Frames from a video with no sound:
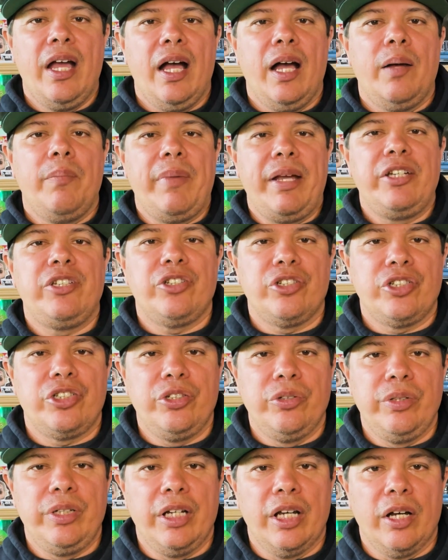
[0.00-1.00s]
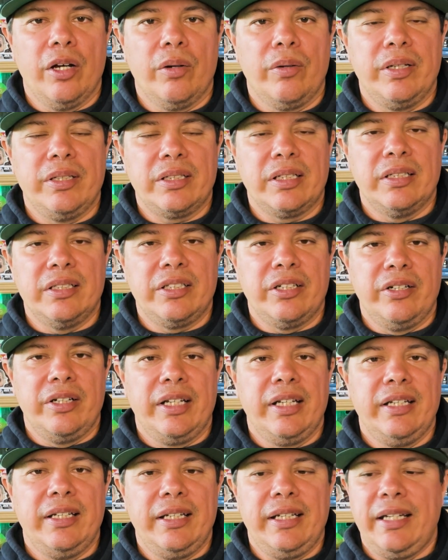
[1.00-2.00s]
a major studio is considered
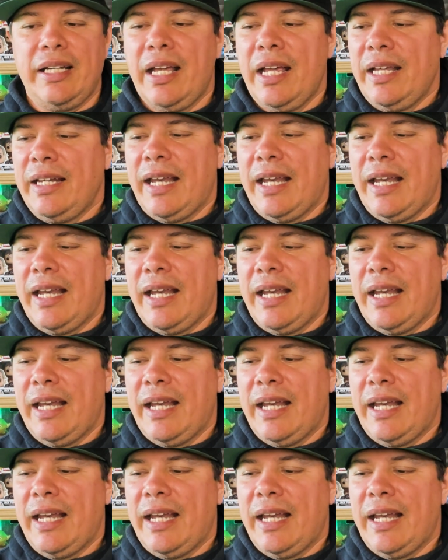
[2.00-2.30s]
indie.